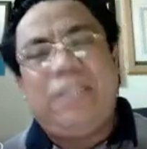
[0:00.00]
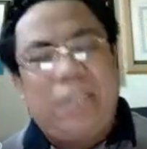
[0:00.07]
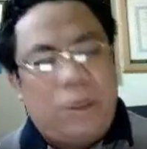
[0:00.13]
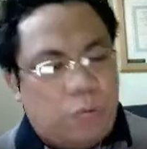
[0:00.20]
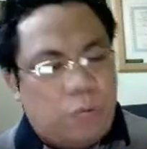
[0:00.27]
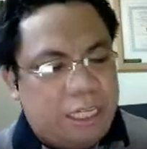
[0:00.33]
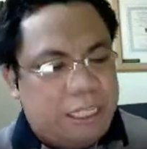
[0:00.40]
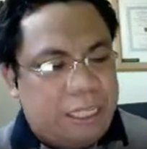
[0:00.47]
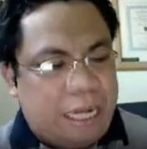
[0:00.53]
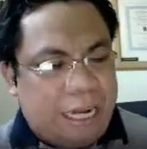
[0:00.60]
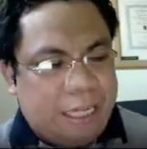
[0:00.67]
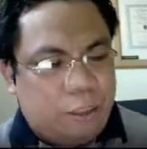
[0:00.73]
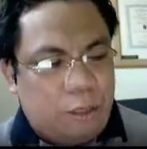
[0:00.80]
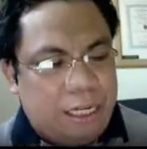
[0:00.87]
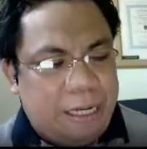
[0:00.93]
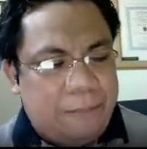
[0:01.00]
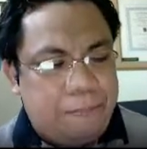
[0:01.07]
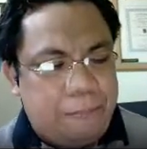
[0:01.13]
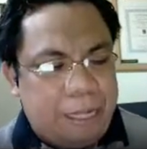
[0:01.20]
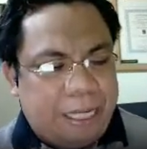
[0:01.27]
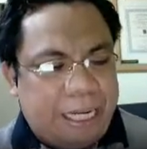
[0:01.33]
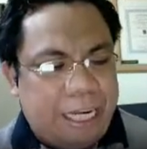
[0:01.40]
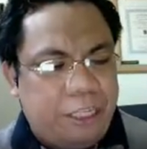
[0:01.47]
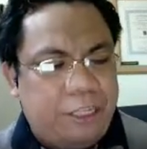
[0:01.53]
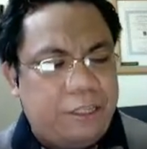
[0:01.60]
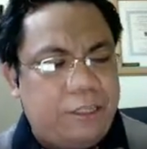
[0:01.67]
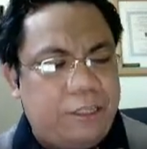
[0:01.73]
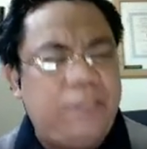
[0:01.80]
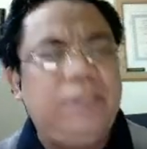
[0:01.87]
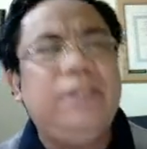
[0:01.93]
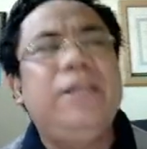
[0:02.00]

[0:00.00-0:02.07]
what is actually the implication